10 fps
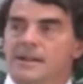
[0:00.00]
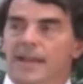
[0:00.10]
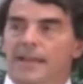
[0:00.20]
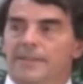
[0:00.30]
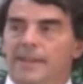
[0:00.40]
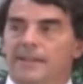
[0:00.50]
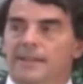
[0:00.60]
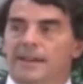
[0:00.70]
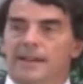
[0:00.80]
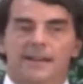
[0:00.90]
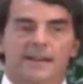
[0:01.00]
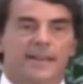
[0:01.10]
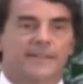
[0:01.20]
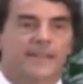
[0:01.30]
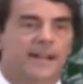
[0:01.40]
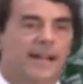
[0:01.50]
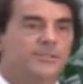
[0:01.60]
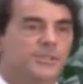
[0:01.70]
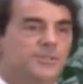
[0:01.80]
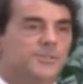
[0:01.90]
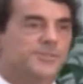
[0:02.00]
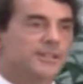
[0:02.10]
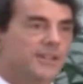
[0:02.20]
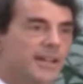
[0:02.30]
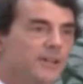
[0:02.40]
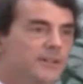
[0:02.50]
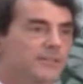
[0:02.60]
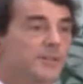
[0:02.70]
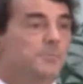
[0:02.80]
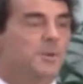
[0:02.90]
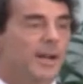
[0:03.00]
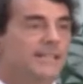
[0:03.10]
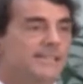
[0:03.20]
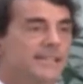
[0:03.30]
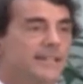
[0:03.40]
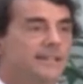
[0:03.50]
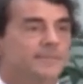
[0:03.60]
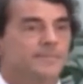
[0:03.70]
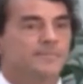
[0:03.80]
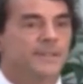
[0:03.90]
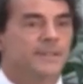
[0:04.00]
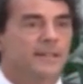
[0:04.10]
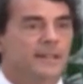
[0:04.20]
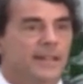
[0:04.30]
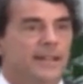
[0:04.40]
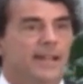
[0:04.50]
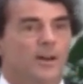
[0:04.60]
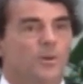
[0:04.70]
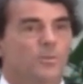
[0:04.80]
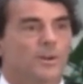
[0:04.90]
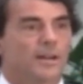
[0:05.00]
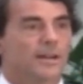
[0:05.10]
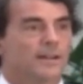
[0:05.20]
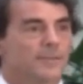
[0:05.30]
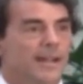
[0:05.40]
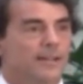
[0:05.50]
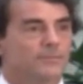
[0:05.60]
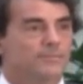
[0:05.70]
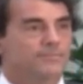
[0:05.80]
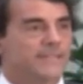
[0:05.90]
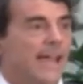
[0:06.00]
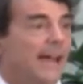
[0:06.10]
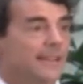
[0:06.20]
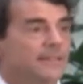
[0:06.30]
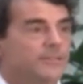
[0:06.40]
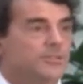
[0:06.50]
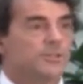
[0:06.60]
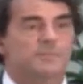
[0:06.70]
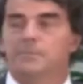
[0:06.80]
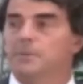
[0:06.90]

And then iTunes figured out the pricing and how talent should be